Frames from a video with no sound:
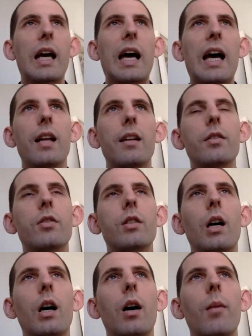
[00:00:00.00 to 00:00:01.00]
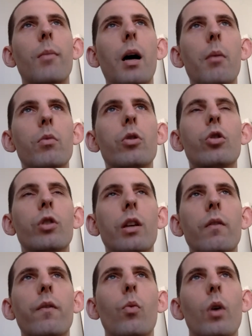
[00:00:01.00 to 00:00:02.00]
And I'm
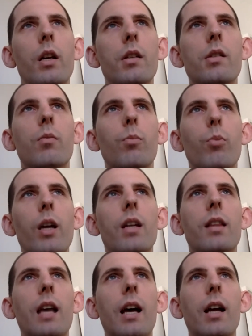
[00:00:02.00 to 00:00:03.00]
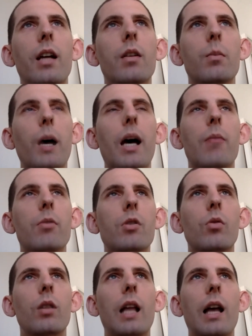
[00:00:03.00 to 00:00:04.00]
looking for ways to break that and perhaps
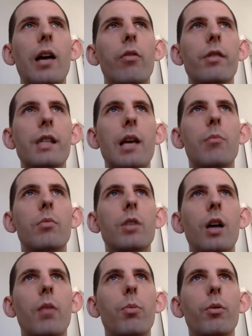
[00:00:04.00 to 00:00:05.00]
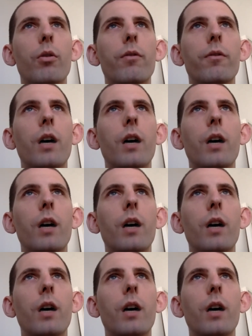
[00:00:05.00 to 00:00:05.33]
to allow the same type of